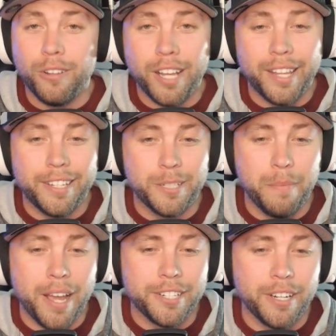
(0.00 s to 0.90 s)
lot in these
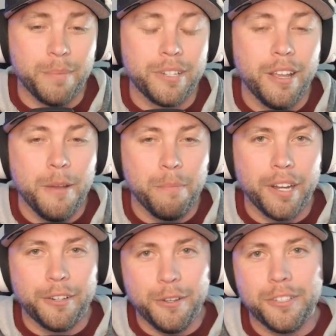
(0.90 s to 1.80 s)
matchups,
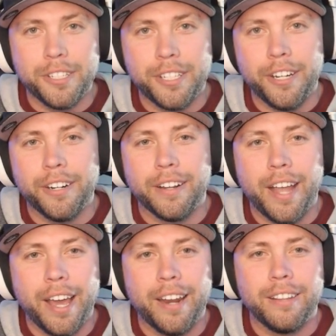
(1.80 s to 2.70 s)
but Goose is here to
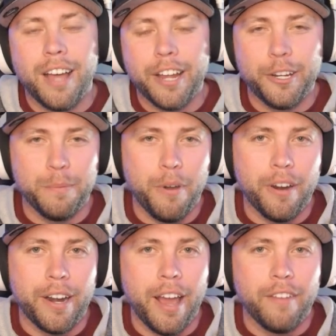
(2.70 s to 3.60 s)
kind of lock your opponent out